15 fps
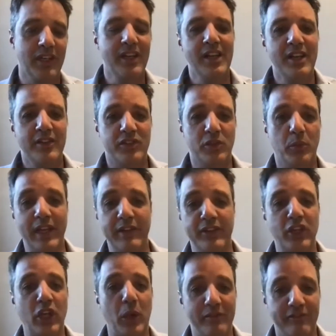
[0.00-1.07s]
So we even
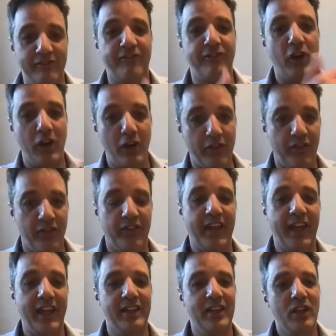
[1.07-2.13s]
go even further than
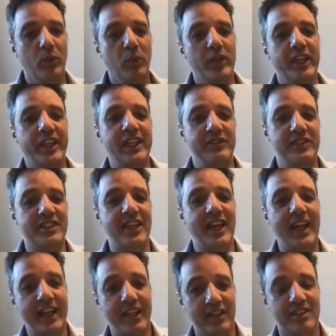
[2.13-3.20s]
that, where you can even
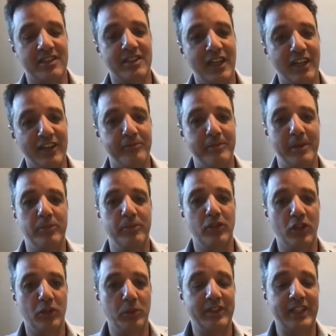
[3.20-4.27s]
tag a staff member along
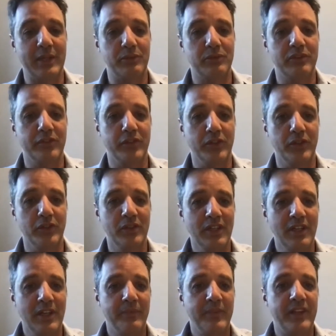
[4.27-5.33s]
with that review.
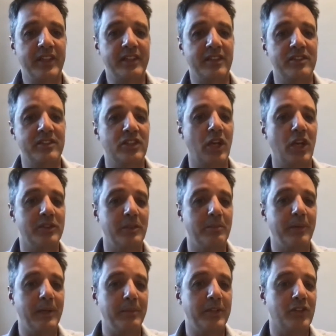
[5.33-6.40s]
Now that doesn't
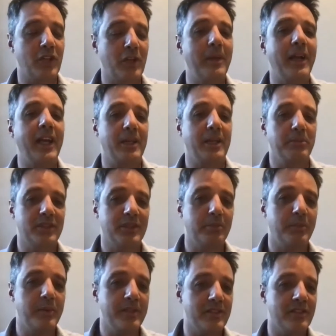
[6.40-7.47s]
domain, but the
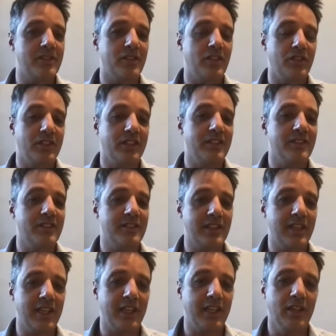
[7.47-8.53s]
business owner can
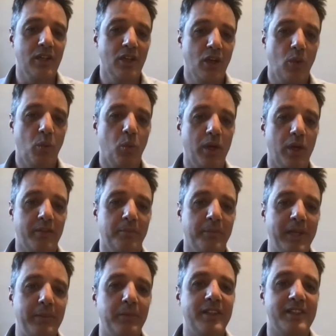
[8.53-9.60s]
see what
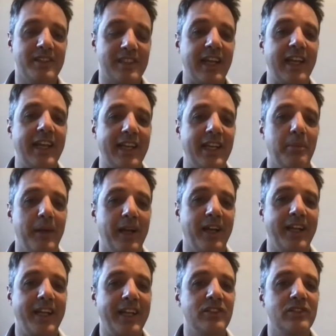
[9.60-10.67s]
people are saying about
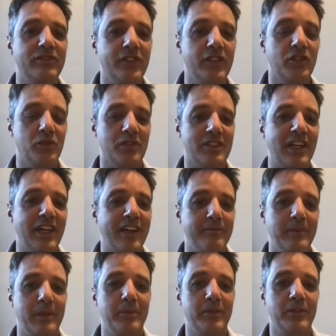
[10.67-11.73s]
individual staff
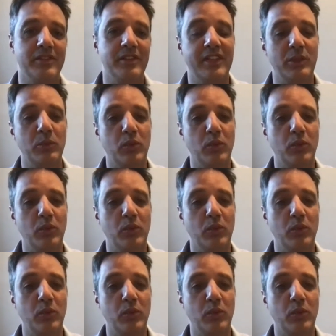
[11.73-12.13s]
members and think, well,